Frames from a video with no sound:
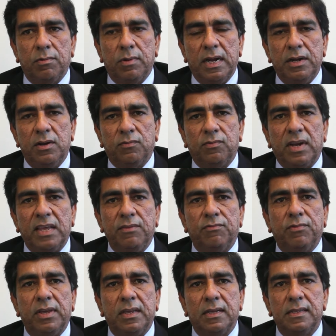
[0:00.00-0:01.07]
end-of-life
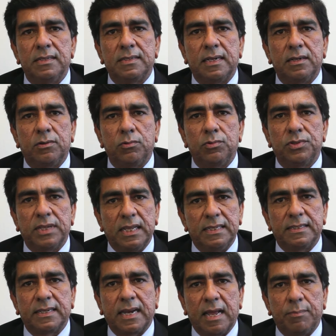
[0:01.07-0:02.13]
vehicles and to sell
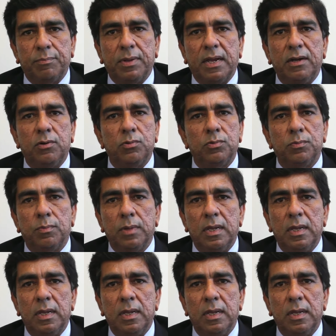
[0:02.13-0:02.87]
scrap and to